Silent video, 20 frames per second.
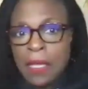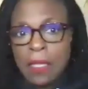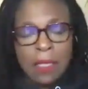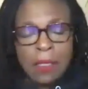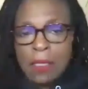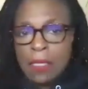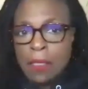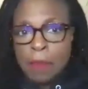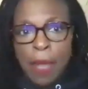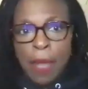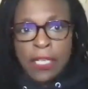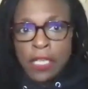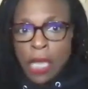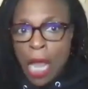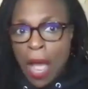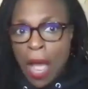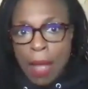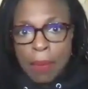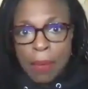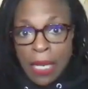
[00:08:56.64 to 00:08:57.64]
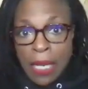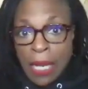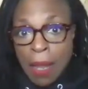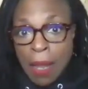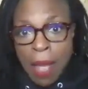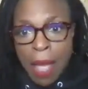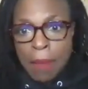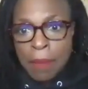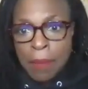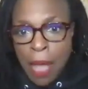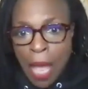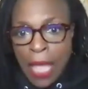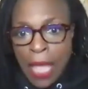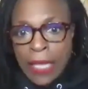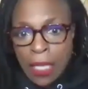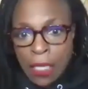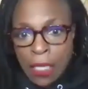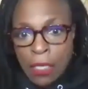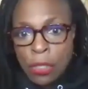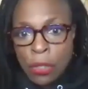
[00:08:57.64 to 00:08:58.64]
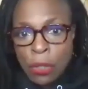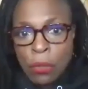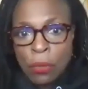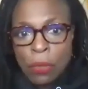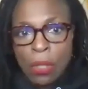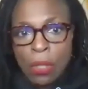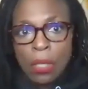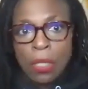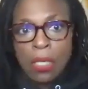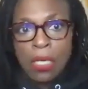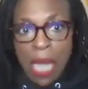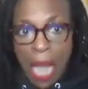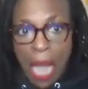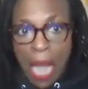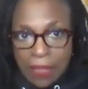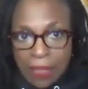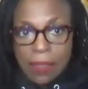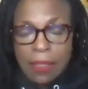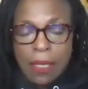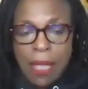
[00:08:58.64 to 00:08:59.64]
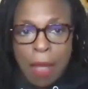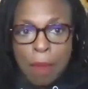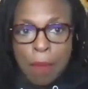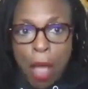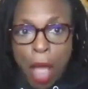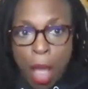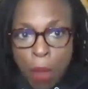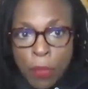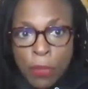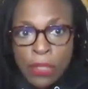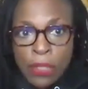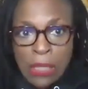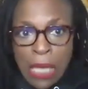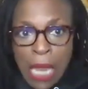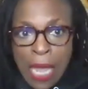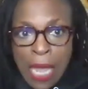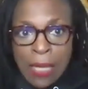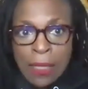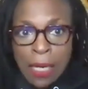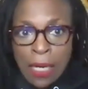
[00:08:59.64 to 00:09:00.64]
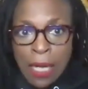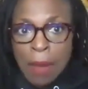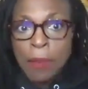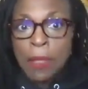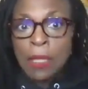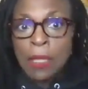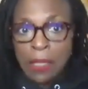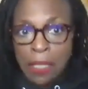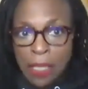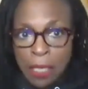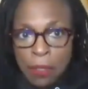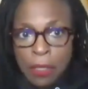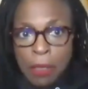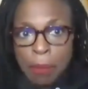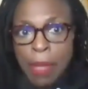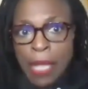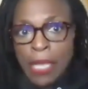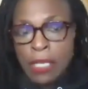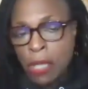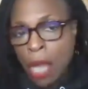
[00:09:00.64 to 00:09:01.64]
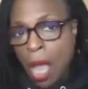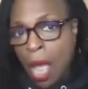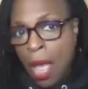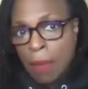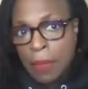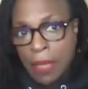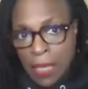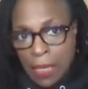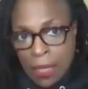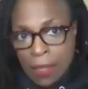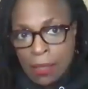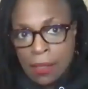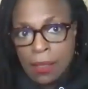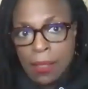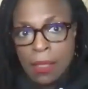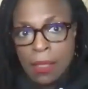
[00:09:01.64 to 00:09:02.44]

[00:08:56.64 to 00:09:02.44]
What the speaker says: this is my job. And I kid you not. I'm almost nine, and I'm clear that my job is